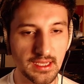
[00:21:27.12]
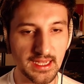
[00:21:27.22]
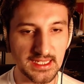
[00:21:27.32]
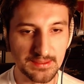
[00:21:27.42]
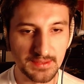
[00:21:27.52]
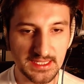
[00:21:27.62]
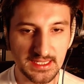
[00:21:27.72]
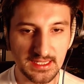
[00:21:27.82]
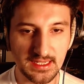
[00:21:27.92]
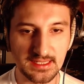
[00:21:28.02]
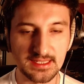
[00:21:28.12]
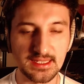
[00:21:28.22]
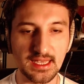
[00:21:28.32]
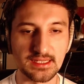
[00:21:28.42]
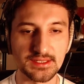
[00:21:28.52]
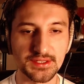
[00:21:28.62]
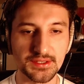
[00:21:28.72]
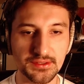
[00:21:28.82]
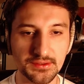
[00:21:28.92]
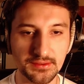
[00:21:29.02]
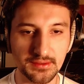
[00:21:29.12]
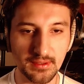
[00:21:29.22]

an explicit consent to